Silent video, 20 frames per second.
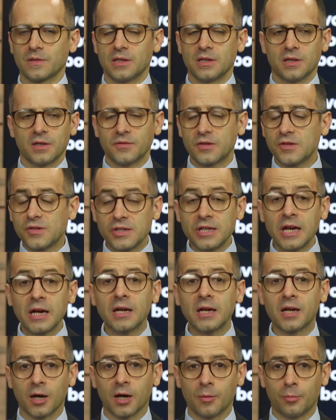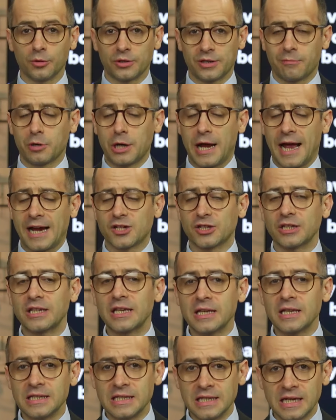This young couple, they were actually a
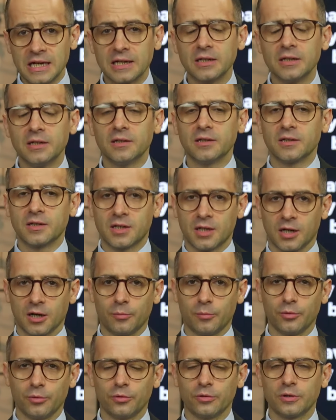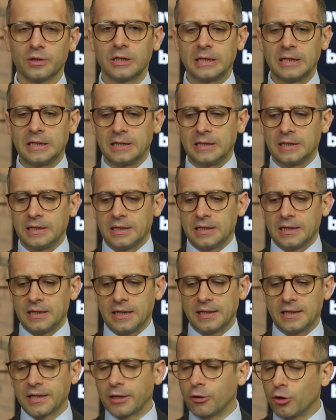young couple.
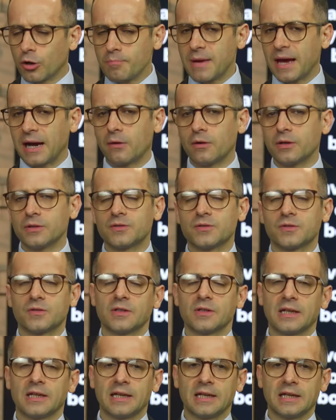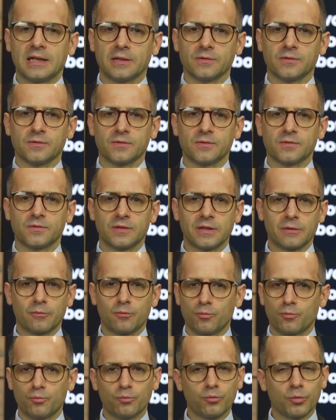And they got married, and they were
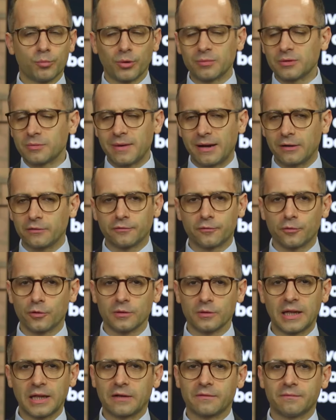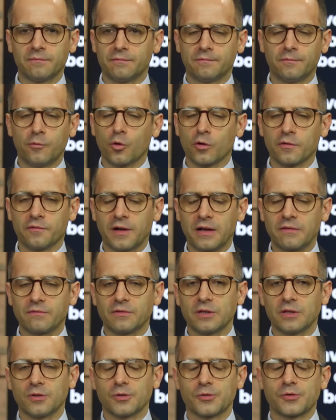probably married for like 4 or 5
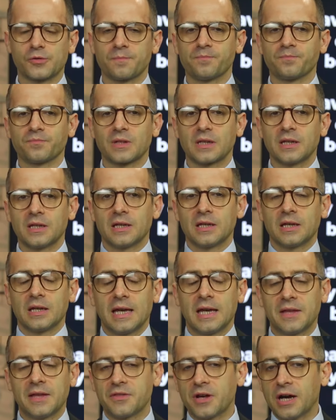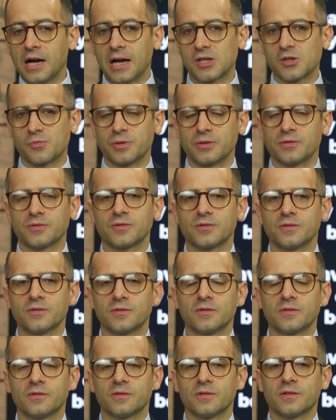years. And the husband
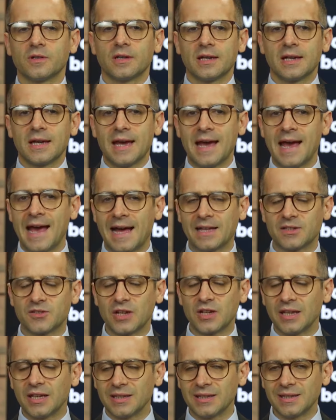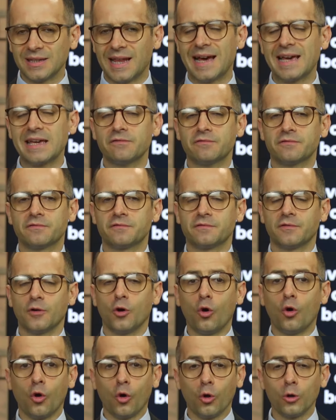had a
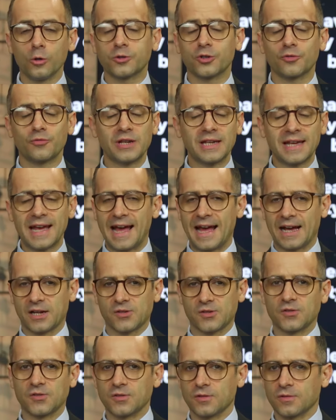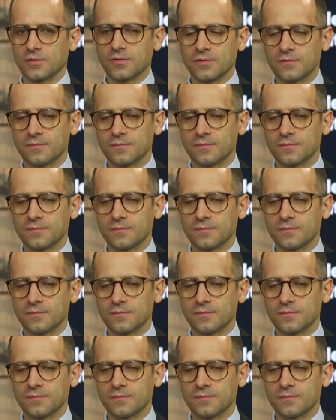life-altering accident.